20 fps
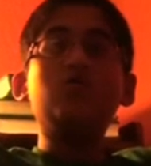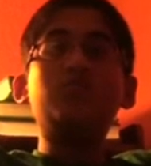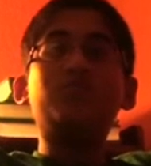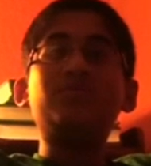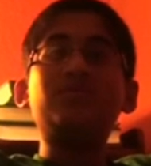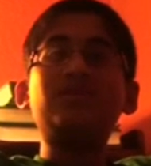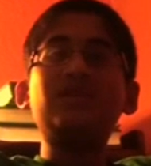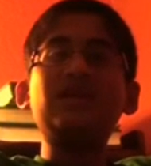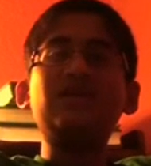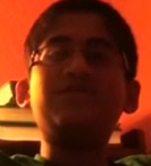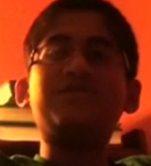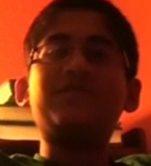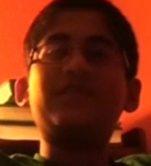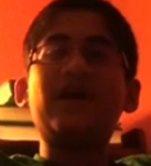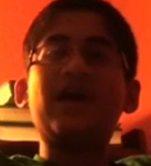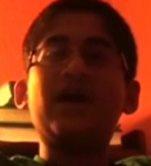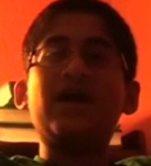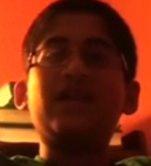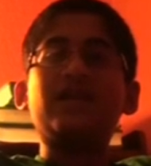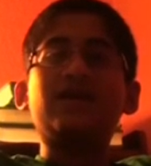who
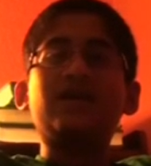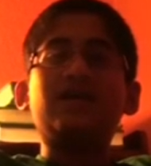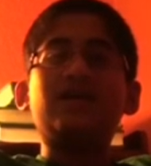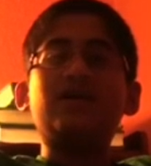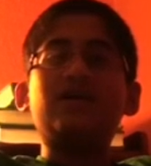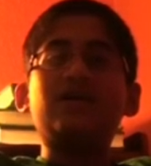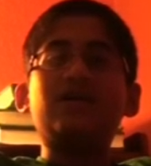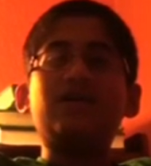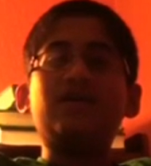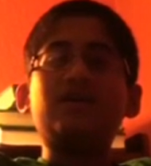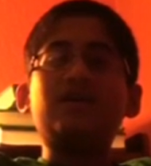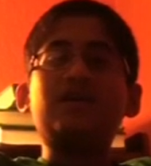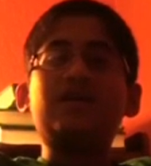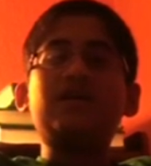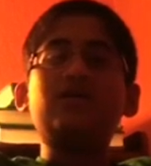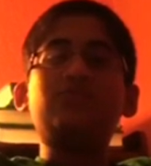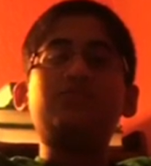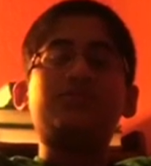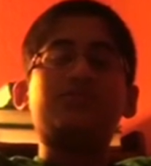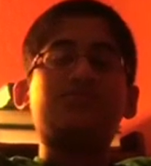believed that
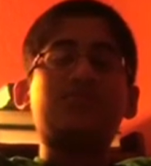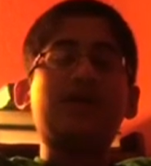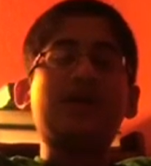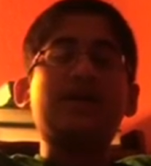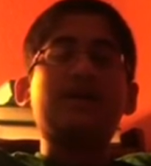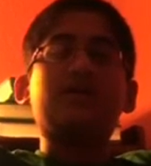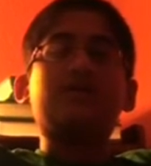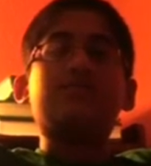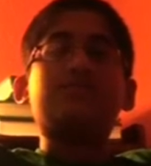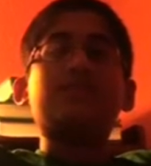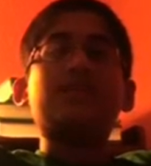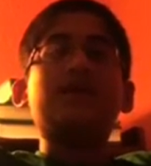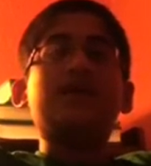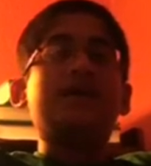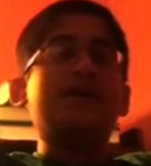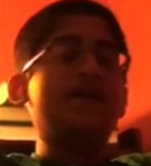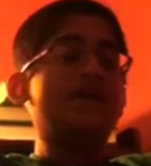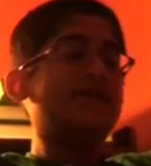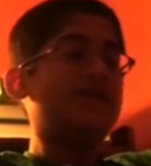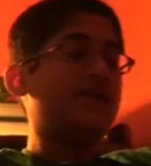he was right.
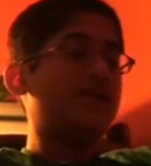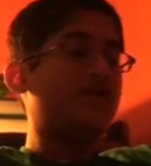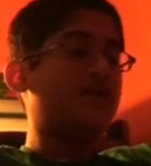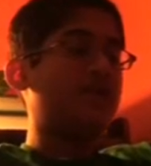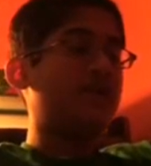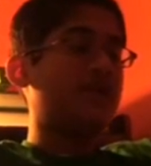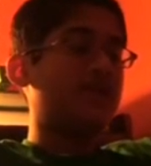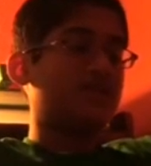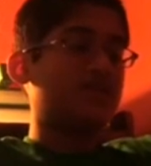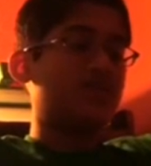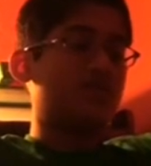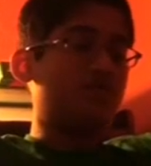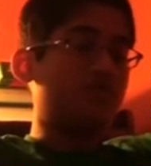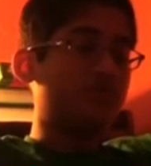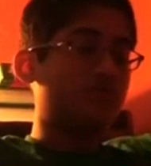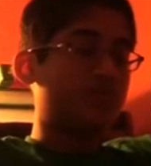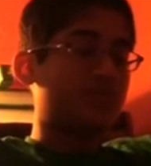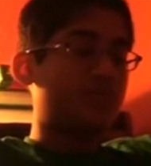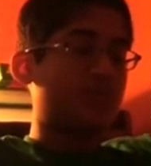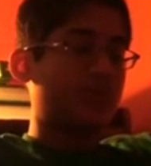He literally
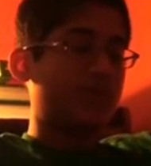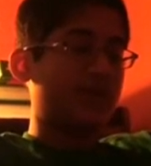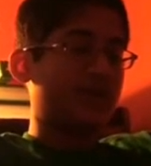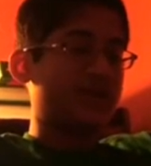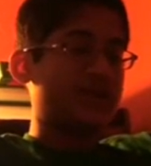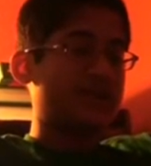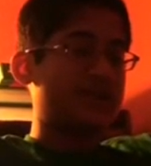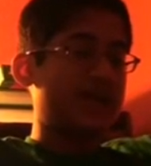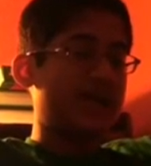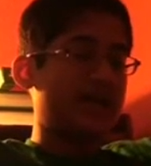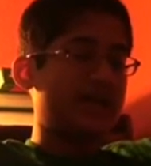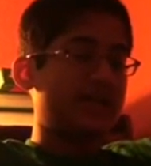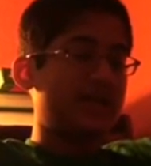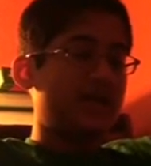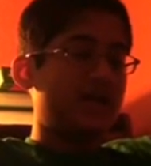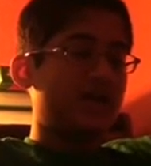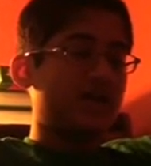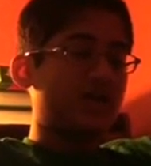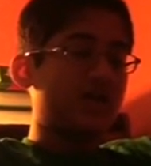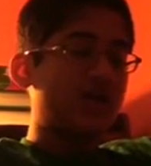told reporters
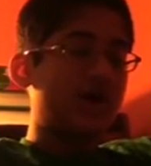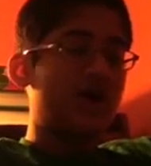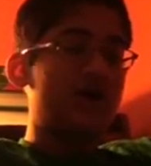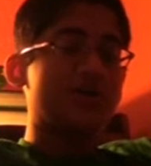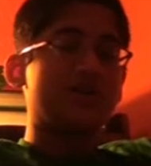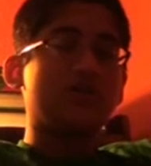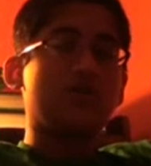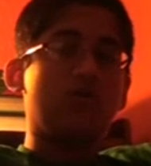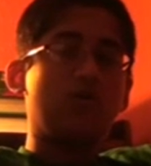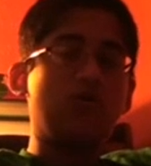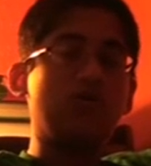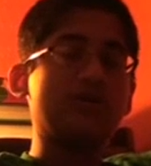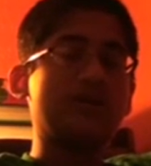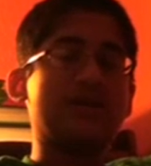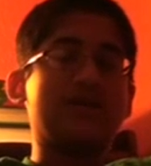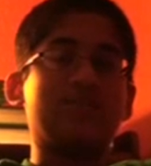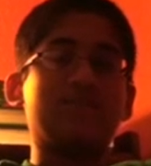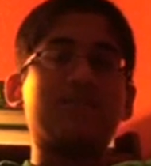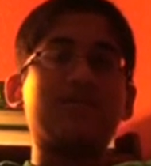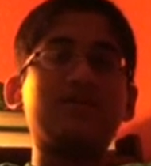that God
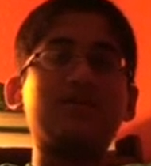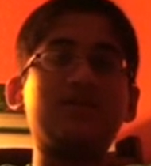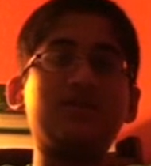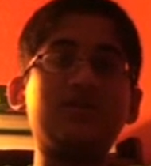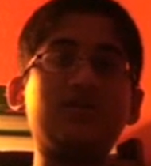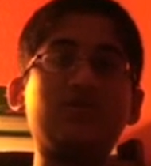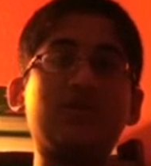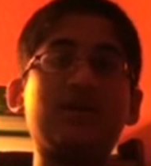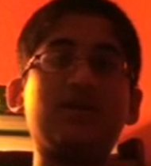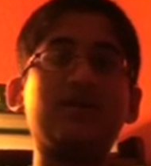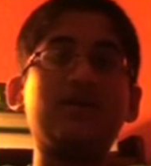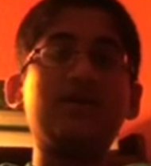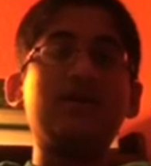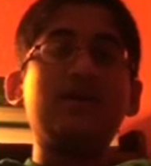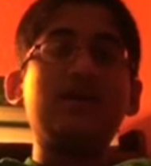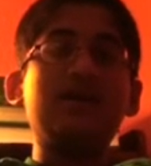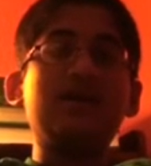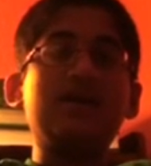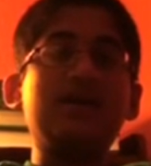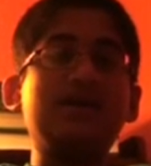told him to do it.
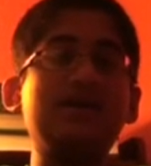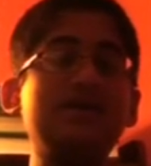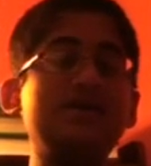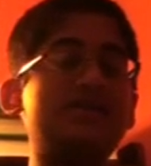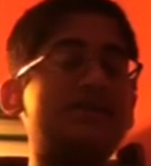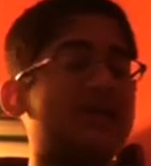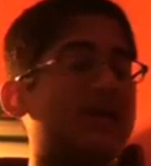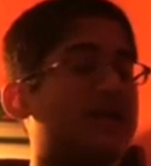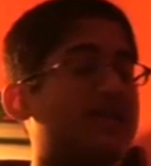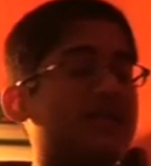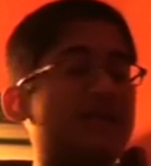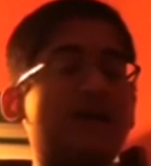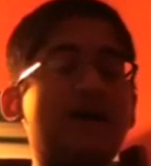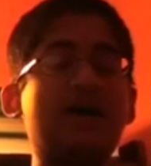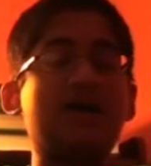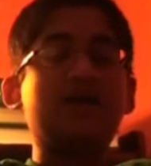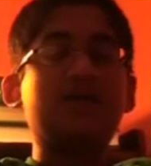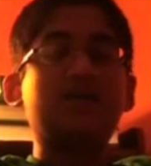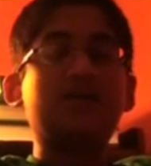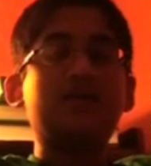He said
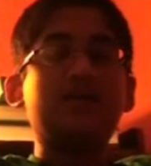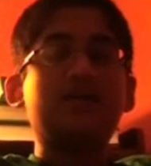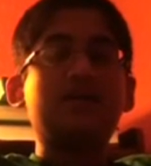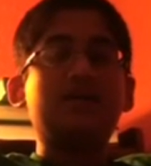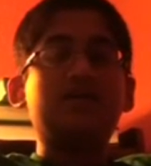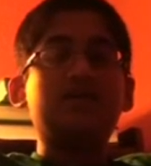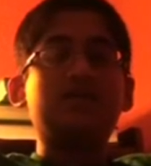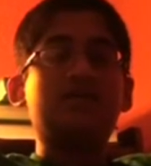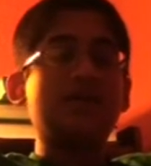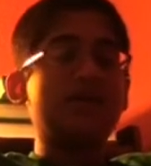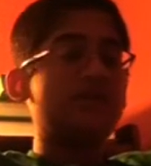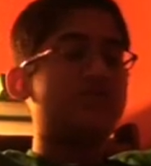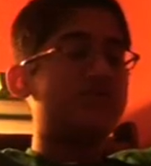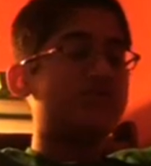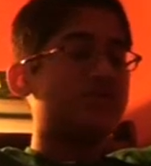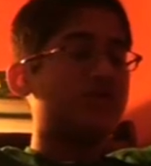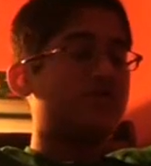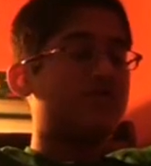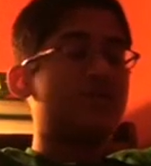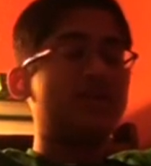that they
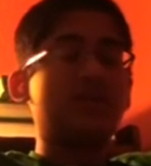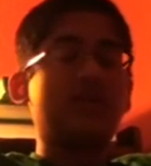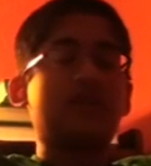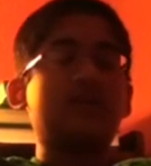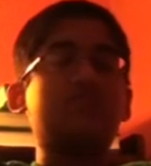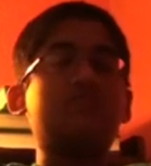deserved the